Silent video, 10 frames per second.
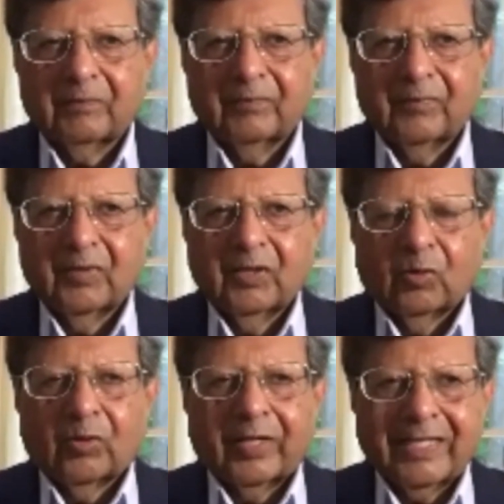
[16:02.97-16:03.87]
or
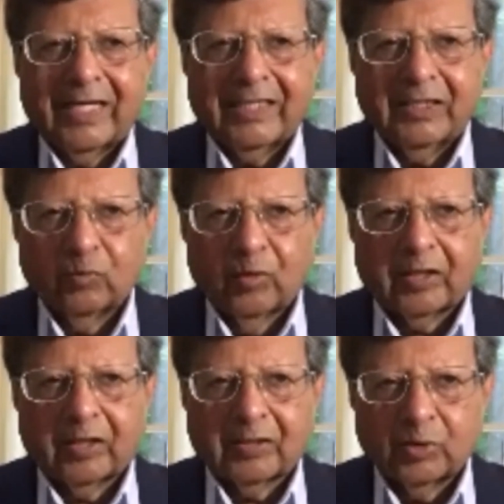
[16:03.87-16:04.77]
engage in work,
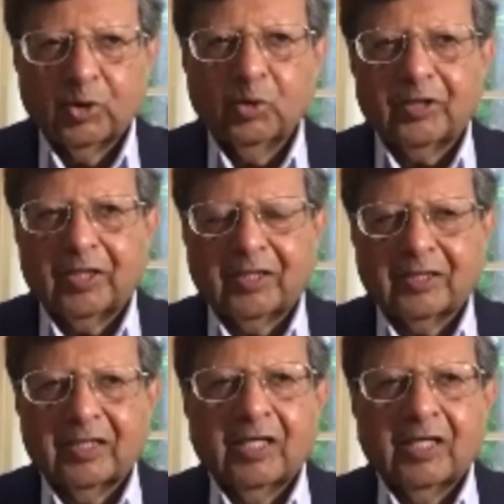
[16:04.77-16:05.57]
do things,